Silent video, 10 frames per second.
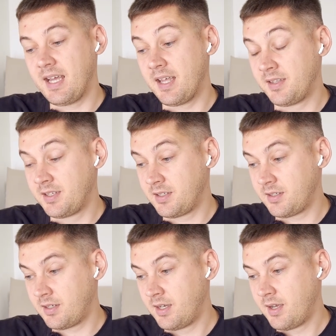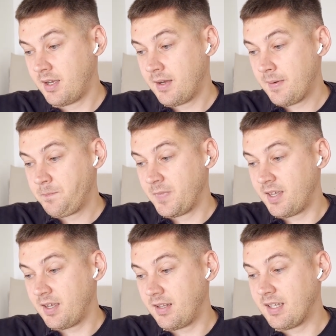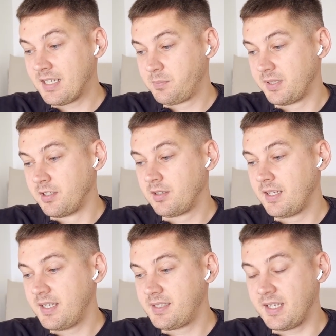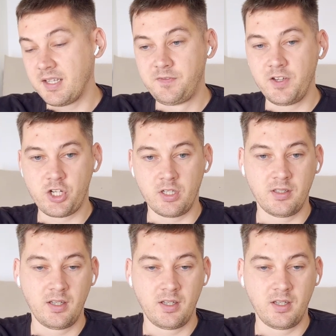And the last but not least is vision,